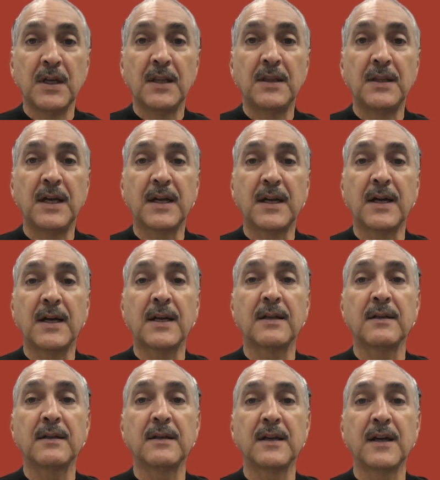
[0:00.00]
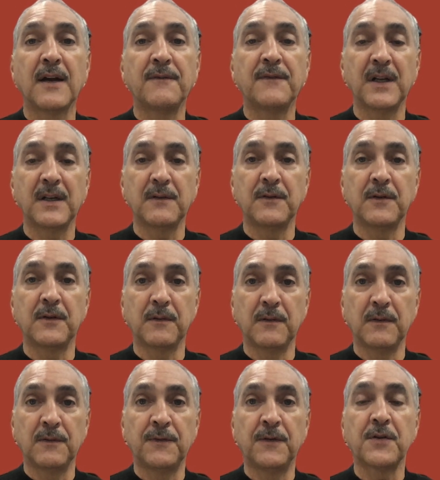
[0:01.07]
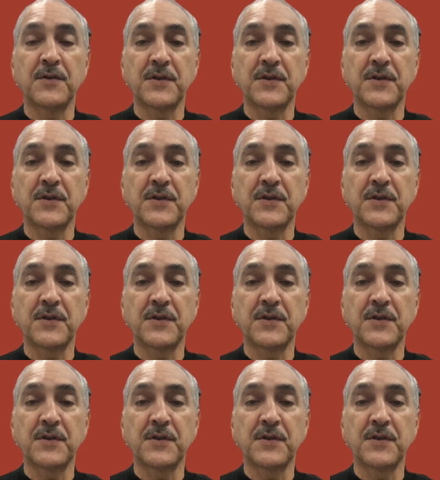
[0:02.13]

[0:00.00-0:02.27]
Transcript: that are available for